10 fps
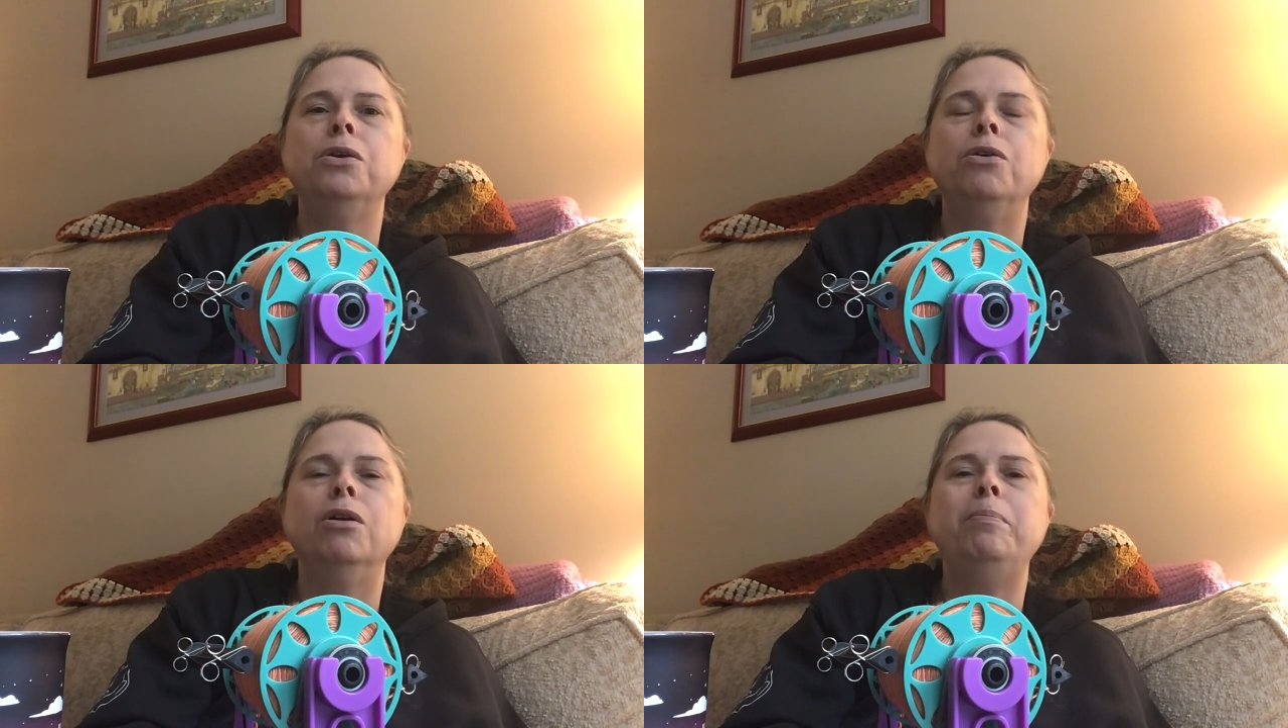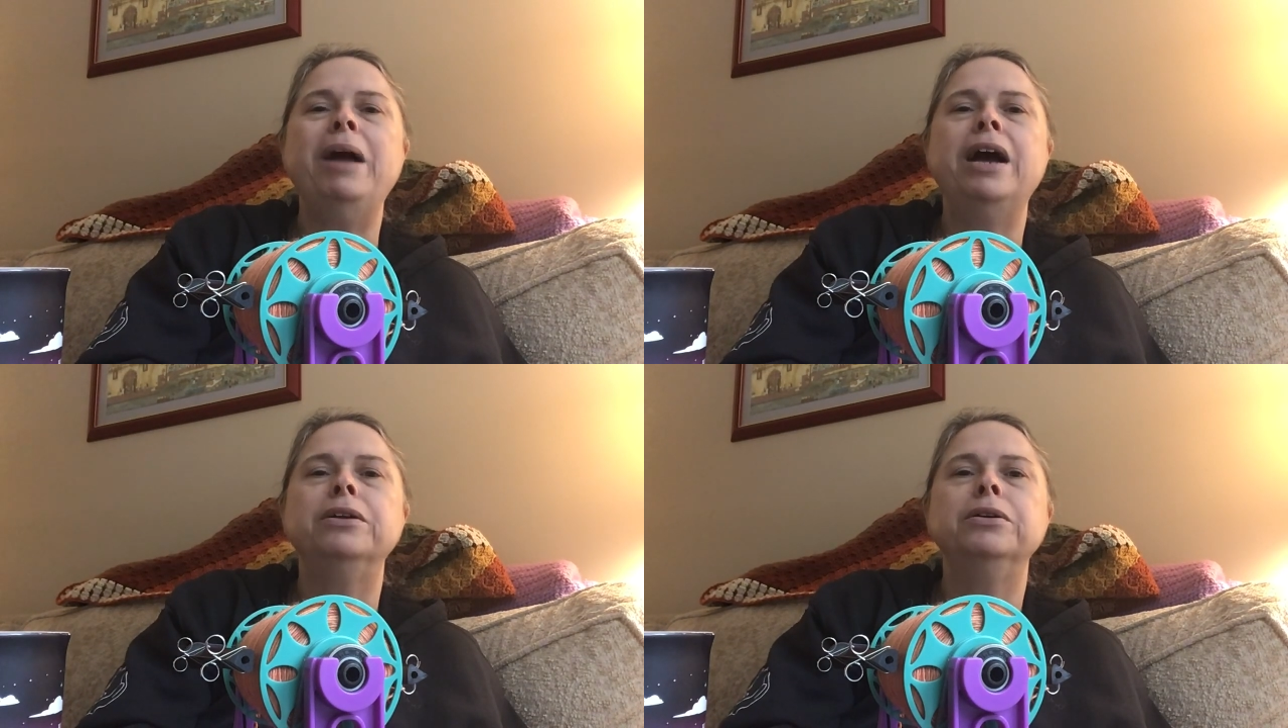or a
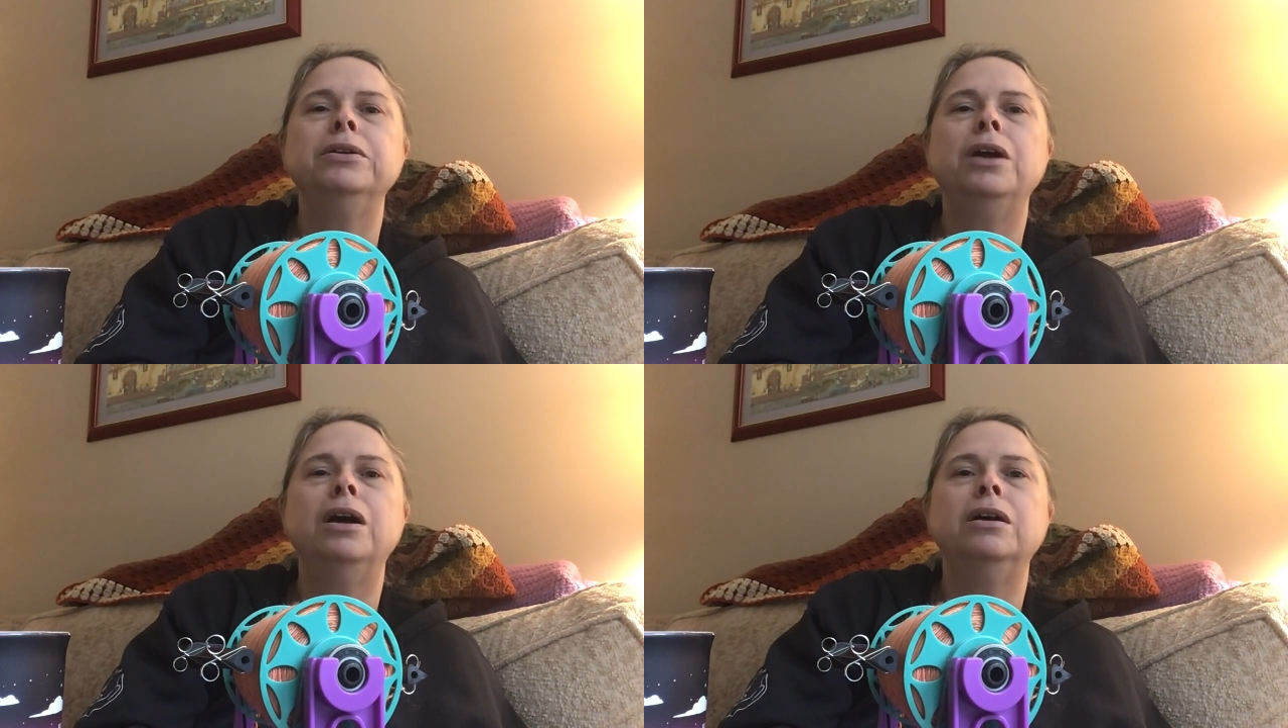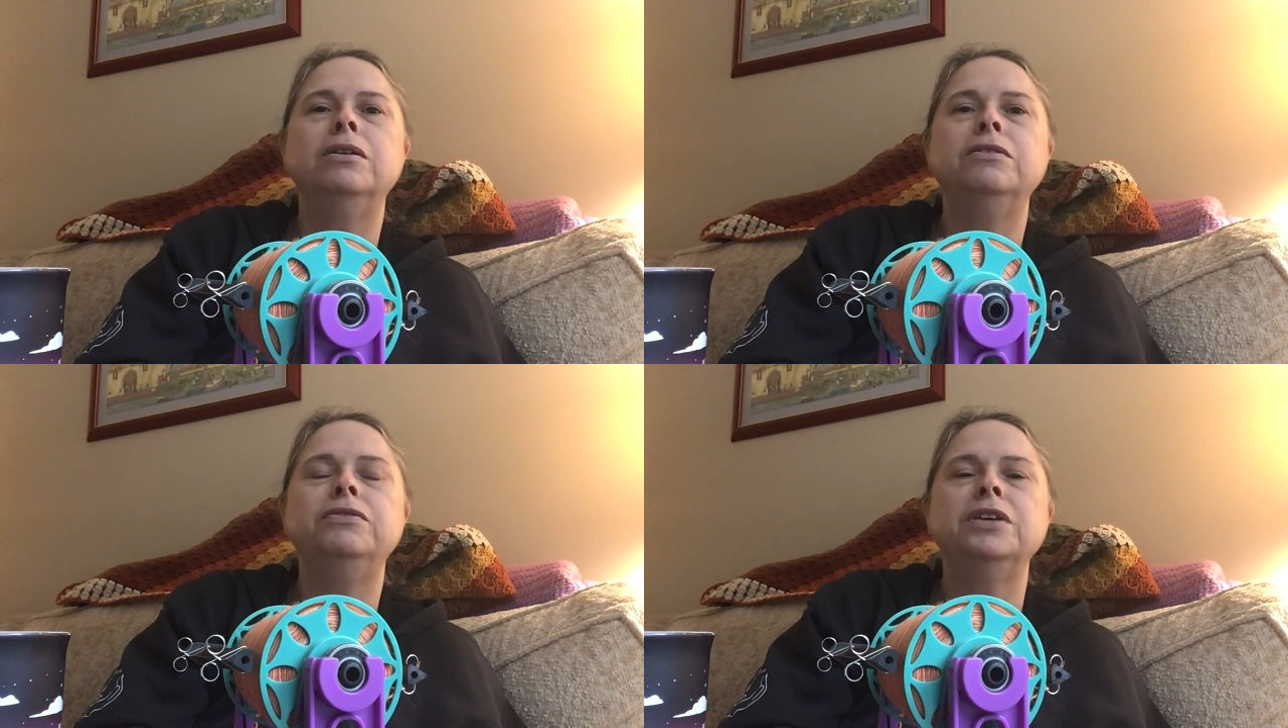pattern
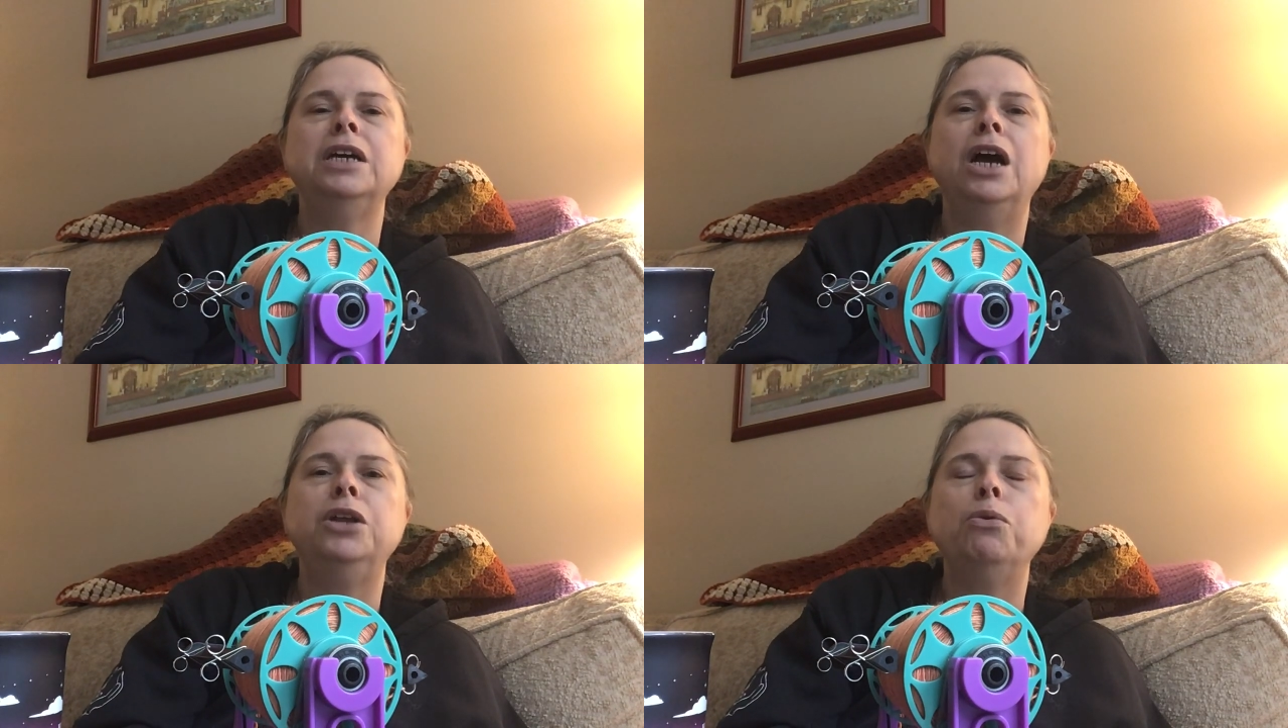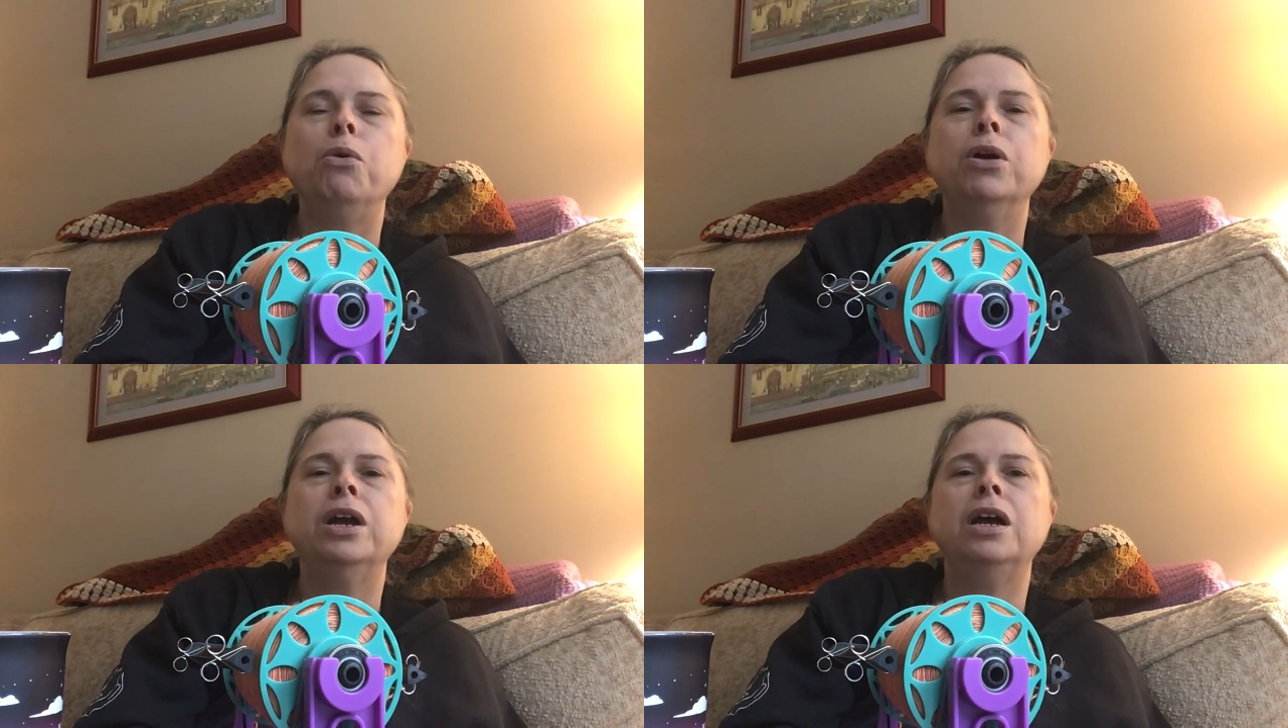of an
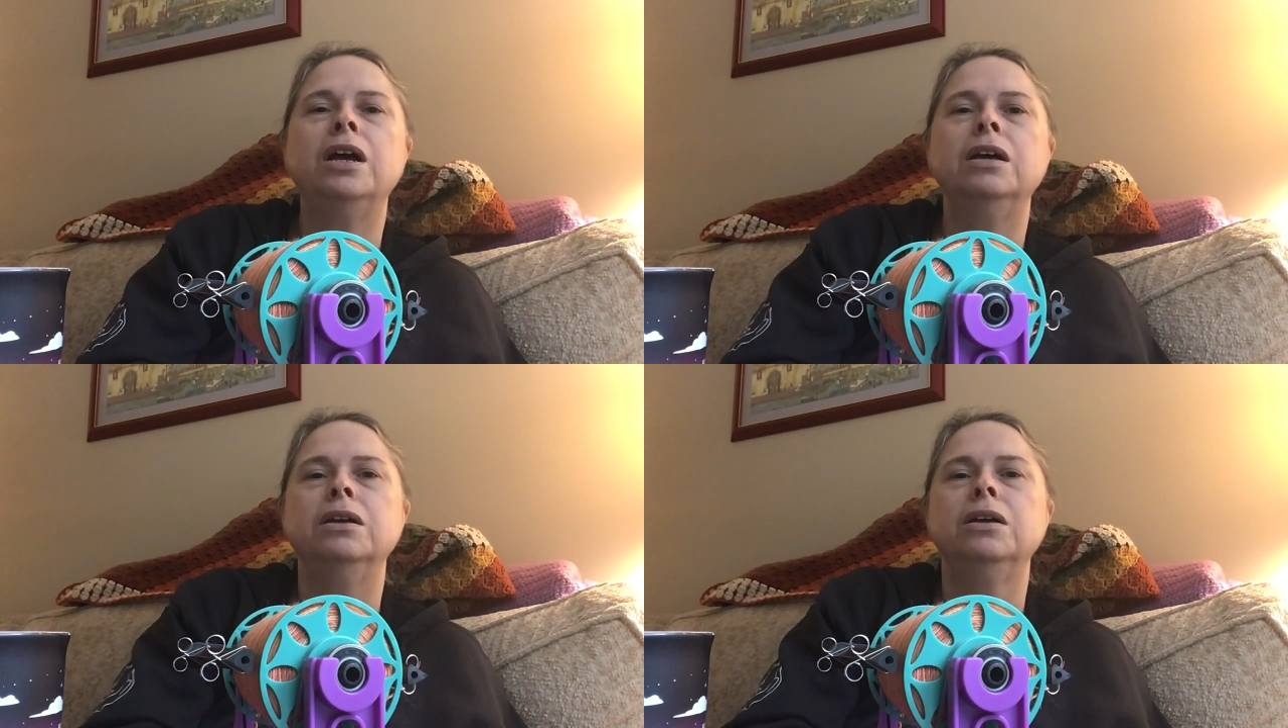orca,